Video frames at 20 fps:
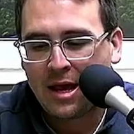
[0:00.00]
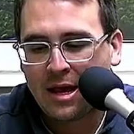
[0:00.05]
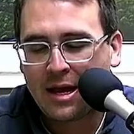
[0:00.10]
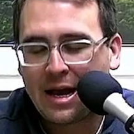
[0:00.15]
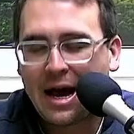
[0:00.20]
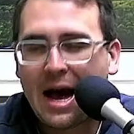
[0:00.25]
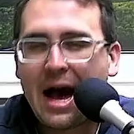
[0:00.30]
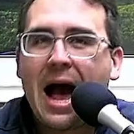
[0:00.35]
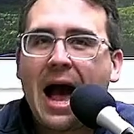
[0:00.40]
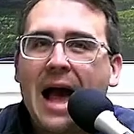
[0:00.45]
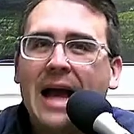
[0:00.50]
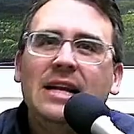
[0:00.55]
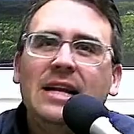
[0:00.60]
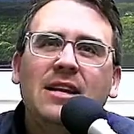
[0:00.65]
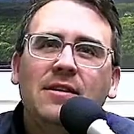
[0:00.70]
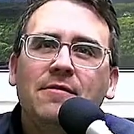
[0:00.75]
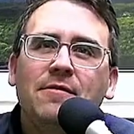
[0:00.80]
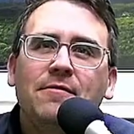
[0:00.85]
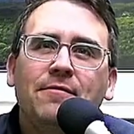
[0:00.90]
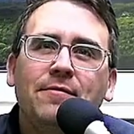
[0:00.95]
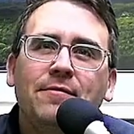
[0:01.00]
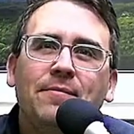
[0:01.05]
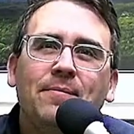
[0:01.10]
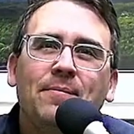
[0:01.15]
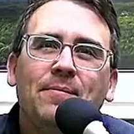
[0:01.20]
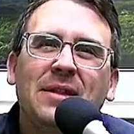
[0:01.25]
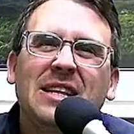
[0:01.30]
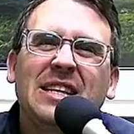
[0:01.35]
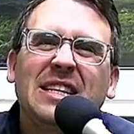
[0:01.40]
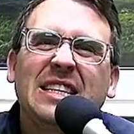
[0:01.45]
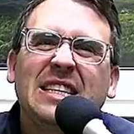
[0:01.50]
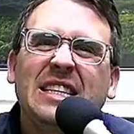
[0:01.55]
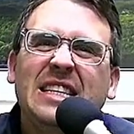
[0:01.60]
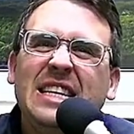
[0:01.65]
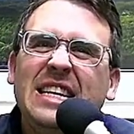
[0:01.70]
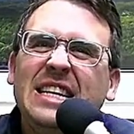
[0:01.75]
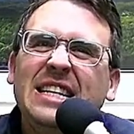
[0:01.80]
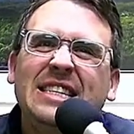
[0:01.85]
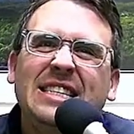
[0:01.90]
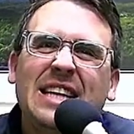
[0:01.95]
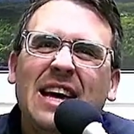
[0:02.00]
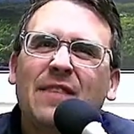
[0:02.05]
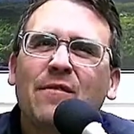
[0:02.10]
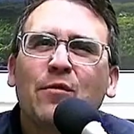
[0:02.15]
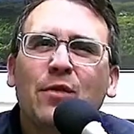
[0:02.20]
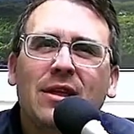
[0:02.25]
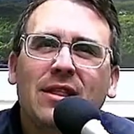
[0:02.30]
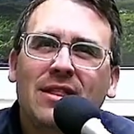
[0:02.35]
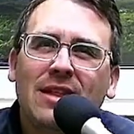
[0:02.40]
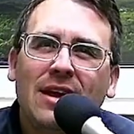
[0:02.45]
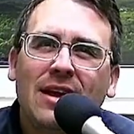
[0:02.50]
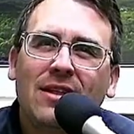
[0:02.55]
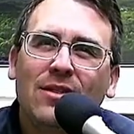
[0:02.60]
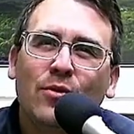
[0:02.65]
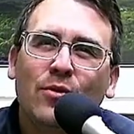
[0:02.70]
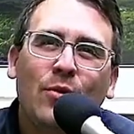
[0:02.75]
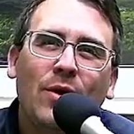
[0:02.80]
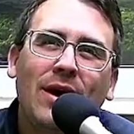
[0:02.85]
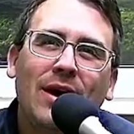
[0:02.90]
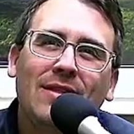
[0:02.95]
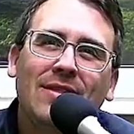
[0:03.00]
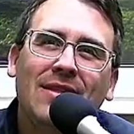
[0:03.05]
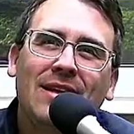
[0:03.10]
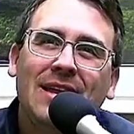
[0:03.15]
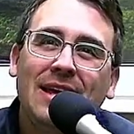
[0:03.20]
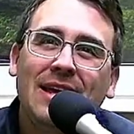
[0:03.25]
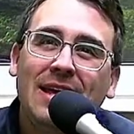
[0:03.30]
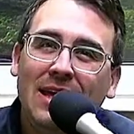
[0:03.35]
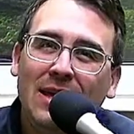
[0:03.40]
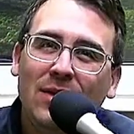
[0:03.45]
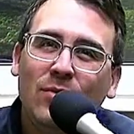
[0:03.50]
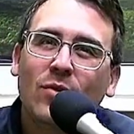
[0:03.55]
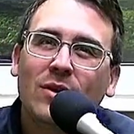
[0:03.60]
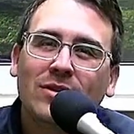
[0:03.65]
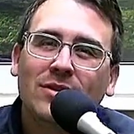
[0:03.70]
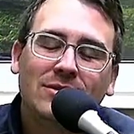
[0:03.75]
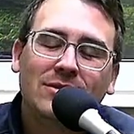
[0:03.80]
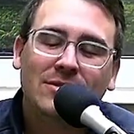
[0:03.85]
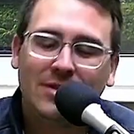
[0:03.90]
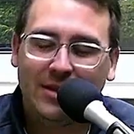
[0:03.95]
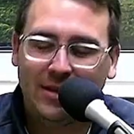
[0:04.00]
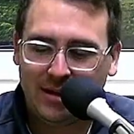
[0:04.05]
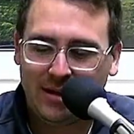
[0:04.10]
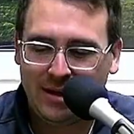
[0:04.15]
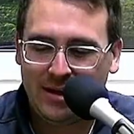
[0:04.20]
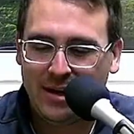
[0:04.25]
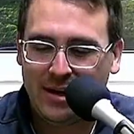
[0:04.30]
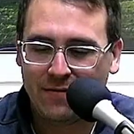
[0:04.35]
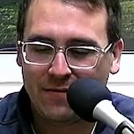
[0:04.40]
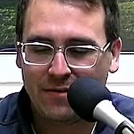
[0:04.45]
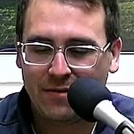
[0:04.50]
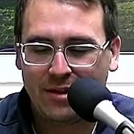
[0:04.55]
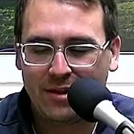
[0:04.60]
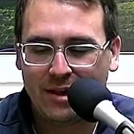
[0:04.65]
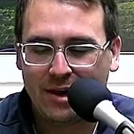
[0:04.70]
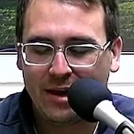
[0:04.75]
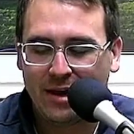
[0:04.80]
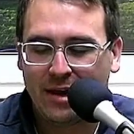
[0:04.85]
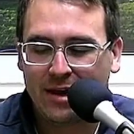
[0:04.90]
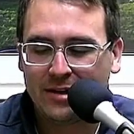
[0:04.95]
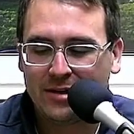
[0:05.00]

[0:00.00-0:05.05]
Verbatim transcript: kind of leads everything the way that he wants to lead everything.